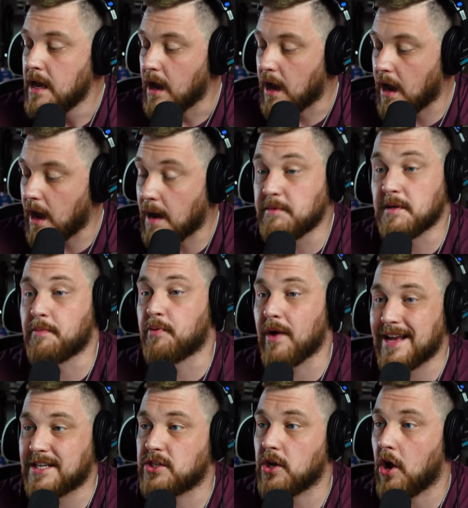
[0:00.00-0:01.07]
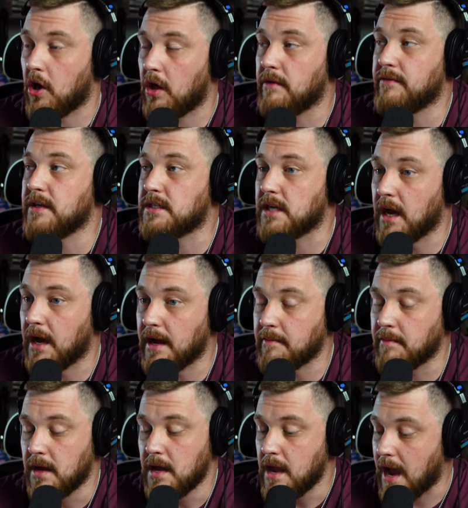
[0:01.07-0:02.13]
Uh, I'm depressed all the
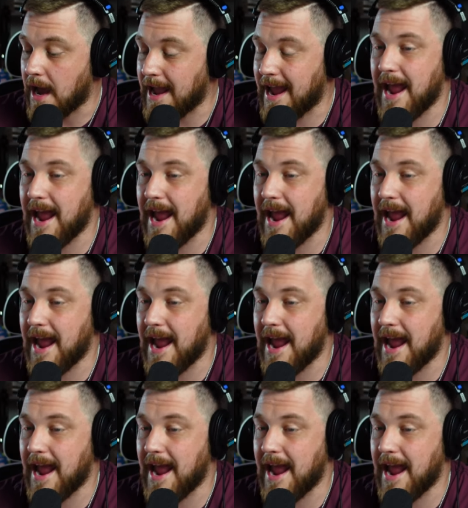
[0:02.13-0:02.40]
time. I